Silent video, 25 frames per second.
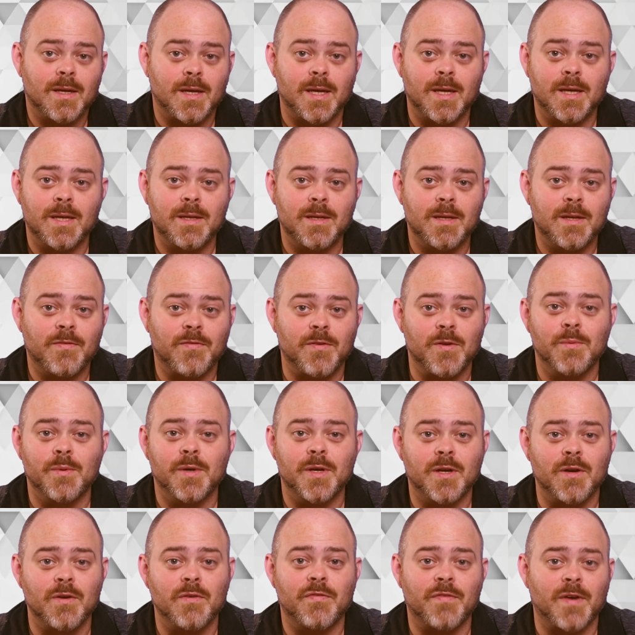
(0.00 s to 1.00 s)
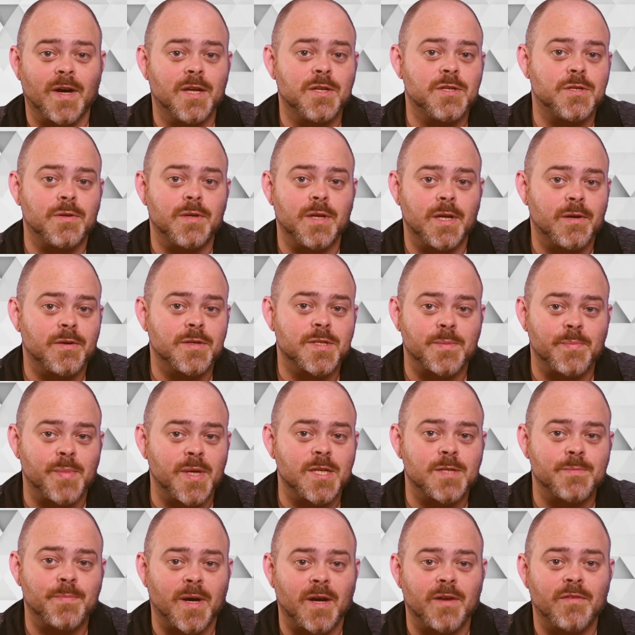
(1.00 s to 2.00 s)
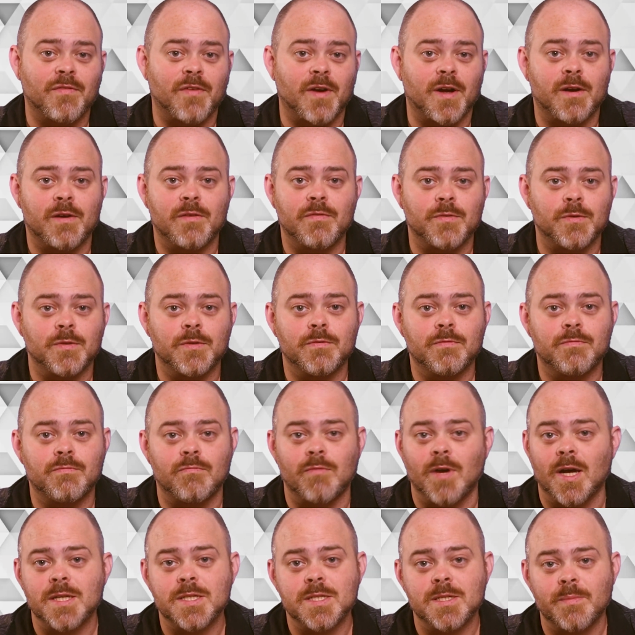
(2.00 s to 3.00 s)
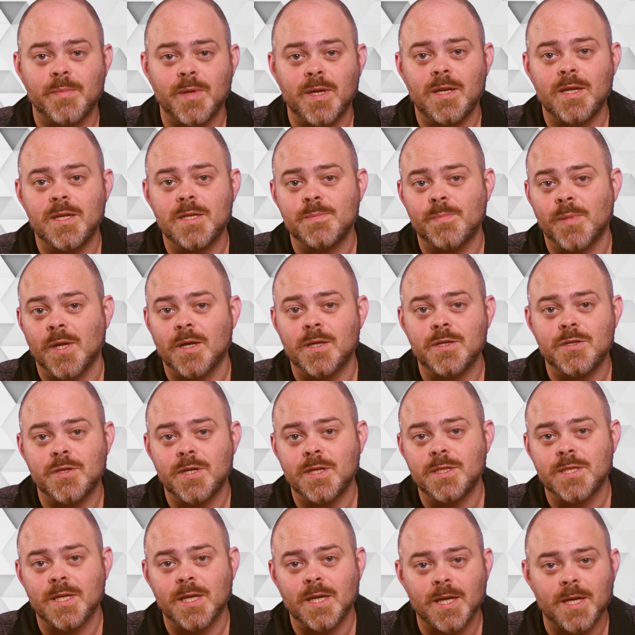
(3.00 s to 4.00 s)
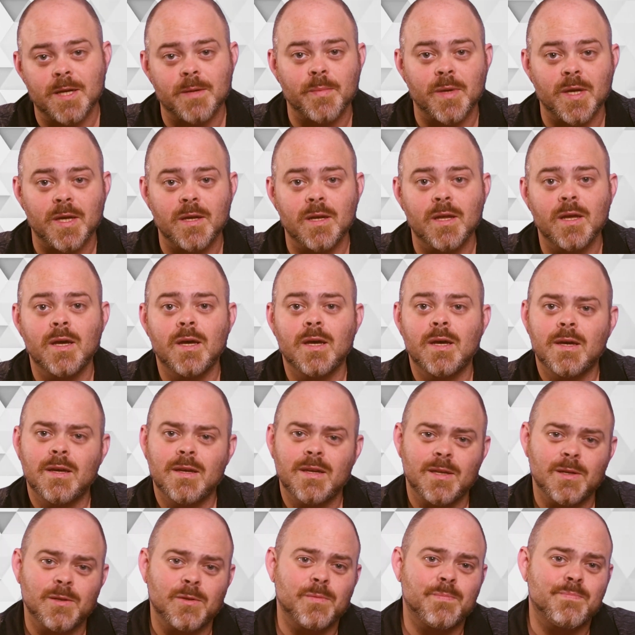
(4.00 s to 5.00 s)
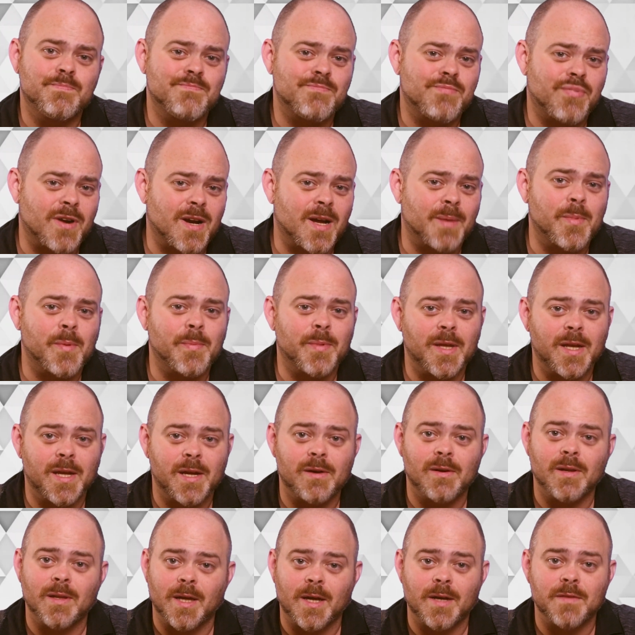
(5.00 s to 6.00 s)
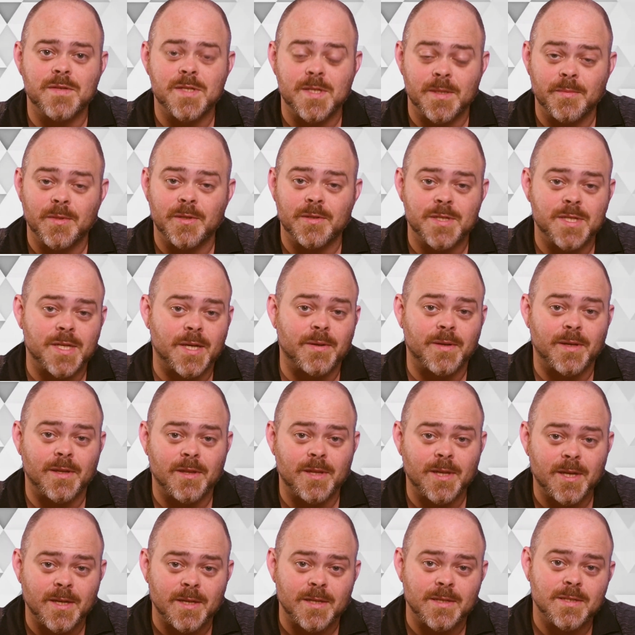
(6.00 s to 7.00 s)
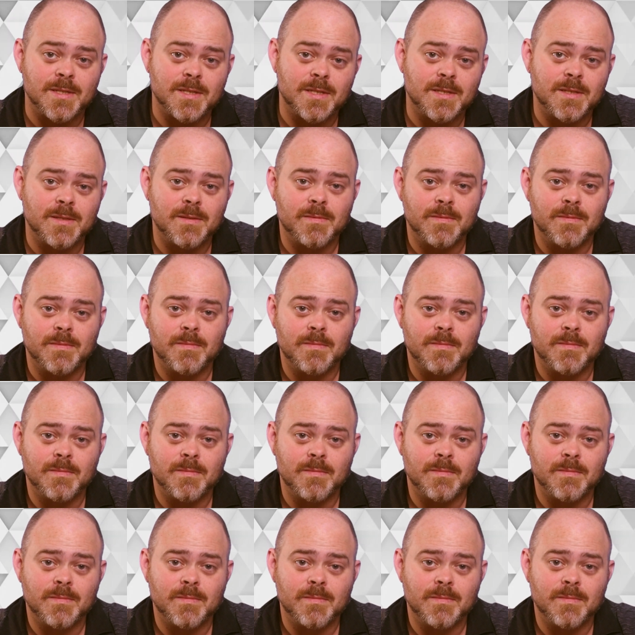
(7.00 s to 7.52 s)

And if you were to go find your nearest beach bonfire full of Rasta beanies, blonde dreads, and ketamine, you'll probably hear a lot of similar sounding things.